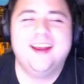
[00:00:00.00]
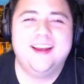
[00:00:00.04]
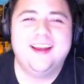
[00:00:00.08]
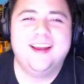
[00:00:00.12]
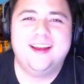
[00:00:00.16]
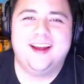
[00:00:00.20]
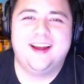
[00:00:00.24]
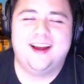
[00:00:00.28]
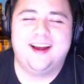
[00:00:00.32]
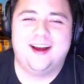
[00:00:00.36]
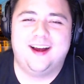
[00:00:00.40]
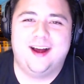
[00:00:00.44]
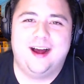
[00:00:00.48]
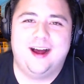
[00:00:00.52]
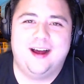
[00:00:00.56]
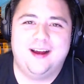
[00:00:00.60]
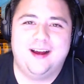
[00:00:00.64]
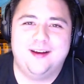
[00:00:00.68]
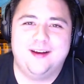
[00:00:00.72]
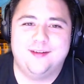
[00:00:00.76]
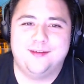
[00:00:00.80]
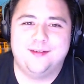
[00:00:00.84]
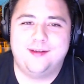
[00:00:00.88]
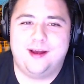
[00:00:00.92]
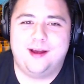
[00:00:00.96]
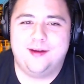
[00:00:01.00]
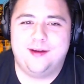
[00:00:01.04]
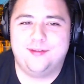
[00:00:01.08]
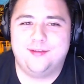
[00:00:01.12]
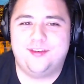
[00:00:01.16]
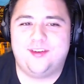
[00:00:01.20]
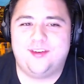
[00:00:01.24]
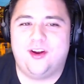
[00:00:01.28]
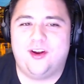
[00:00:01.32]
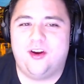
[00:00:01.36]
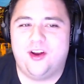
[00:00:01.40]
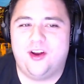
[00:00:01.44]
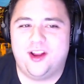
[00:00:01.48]
of
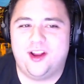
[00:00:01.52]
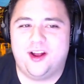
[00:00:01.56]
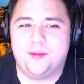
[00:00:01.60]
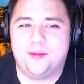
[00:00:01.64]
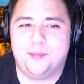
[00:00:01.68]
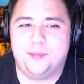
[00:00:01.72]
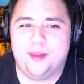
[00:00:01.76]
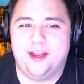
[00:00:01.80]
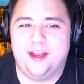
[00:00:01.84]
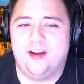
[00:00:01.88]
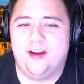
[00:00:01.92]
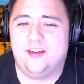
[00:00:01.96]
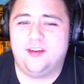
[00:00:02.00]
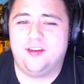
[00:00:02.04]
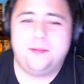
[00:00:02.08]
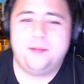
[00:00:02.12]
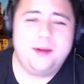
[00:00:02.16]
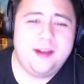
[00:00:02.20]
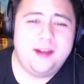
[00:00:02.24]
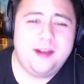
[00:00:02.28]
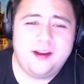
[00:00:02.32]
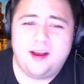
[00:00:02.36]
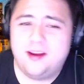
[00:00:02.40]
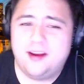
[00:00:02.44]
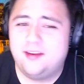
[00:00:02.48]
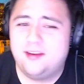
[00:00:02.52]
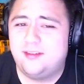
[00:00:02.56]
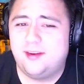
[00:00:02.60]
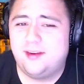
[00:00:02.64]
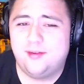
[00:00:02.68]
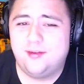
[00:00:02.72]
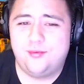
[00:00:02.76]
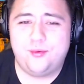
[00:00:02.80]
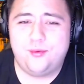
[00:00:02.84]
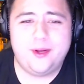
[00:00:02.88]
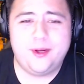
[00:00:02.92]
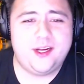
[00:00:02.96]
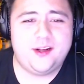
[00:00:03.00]
star young players. It'd be nice
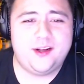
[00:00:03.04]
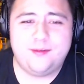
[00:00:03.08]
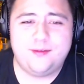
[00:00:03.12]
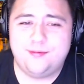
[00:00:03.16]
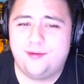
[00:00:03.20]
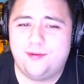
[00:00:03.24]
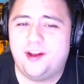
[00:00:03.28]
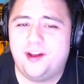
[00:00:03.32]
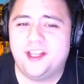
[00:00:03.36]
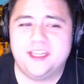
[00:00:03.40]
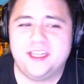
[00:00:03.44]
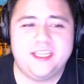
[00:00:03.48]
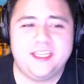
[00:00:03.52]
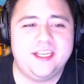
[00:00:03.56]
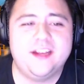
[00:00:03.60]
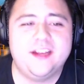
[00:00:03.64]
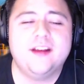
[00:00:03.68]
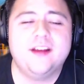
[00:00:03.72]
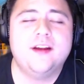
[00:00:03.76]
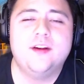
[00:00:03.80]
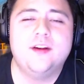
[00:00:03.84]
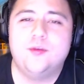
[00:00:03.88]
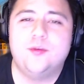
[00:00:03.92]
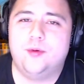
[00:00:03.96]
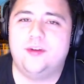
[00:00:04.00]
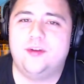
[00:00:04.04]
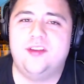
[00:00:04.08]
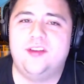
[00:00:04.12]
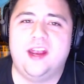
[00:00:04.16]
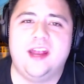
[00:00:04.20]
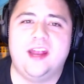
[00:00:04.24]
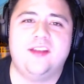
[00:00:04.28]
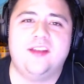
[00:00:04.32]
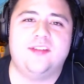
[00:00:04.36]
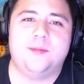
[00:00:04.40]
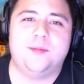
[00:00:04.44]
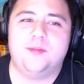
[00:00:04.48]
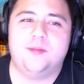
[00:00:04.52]
if we could finally
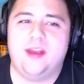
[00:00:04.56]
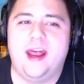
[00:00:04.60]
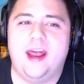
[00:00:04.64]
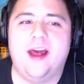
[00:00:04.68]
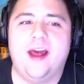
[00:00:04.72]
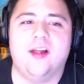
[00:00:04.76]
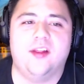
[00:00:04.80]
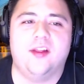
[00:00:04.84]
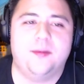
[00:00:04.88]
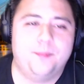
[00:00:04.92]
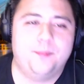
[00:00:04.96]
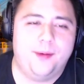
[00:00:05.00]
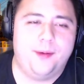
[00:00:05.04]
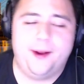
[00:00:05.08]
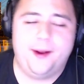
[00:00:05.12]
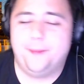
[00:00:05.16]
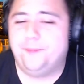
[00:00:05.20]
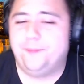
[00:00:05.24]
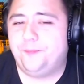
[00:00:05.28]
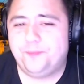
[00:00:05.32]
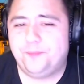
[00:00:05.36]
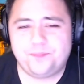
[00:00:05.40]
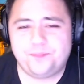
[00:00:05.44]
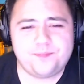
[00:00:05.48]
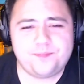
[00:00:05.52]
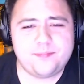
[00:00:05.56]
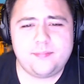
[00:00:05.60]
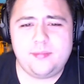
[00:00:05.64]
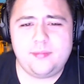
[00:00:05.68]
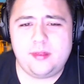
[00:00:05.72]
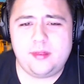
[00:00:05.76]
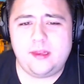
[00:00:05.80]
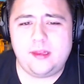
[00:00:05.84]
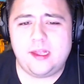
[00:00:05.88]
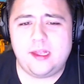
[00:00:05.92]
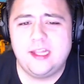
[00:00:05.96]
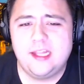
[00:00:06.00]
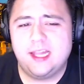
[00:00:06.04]
retain some talent, but
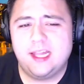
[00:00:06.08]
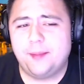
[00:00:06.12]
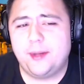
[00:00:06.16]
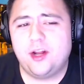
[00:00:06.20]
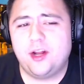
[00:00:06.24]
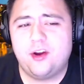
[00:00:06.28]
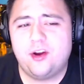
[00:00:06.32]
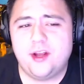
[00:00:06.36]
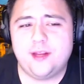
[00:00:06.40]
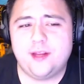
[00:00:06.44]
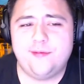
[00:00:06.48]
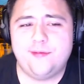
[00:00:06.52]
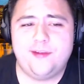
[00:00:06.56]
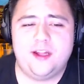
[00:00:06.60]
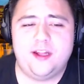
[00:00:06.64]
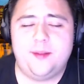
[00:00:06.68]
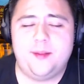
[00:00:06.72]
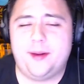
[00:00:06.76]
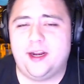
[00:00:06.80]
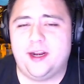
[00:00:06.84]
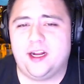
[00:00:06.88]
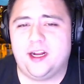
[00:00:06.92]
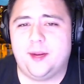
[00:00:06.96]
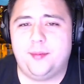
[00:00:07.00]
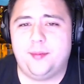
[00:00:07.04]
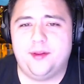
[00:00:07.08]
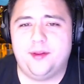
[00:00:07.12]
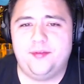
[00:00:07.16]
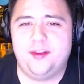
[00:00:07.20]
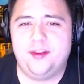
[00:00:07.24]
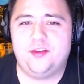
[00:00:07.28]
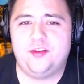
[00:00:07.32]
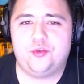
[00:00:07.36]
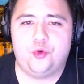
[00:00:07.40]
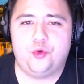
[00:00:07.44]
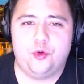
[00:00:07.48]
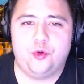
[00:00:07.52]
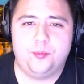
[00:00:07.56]
let me know how you feel about a couple of
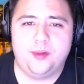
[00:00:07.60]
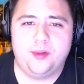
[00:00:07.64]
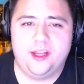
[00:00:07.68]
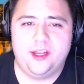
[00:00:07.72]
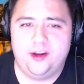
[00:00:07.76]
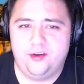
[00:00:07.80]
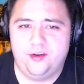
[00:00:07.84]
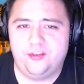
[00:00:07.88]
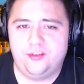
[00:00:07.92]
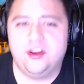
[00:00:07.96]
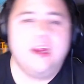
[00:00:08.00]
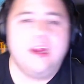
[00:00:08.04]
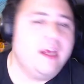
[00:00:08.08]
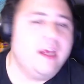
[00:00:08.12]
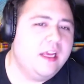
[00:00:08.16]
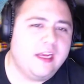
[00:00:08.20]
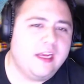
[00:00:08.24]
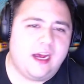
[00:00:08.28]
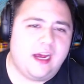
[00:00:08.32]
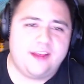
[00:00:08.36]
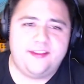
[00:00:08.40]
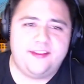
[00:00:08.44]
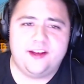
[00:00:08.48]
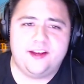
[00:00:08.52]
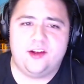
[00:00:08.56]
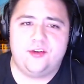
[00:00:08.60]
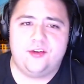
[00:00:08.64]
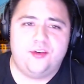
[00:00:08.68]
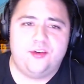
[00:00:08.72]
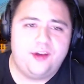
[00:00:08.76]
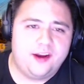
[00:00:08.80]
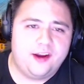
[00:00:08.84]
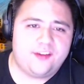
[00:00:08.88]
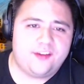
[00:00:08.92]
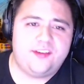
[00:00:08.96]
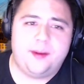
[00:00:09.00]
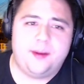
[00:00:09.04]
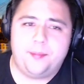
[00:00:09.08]
these core players. I think on our
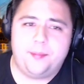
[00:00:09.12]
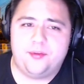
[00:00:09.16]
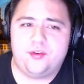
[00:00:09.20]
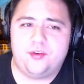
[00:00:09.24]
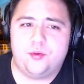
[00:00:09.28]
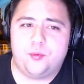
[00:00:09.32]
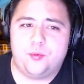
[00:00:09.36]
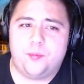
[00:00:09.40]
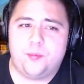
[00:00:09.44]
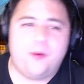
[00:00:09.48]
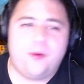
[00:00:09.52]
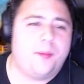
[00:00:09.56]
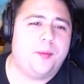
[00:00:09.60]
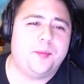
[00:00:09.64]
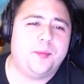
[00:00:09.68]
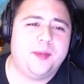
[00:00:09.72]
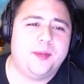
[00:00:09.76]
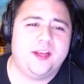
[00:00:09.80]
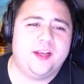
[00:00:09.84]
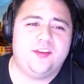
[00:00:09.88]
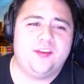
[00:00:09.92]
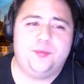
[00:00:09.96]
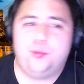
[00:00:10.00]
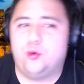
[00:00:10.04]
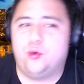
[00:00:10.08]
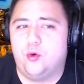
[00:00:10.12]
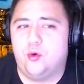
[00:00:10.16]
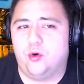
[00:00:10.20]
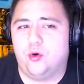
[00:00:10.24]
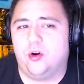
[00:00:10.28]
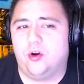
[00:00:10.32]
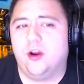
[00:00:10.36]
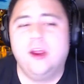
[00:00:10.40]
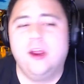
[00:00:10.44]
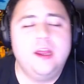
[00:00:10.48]
next episode, we'll probably explore,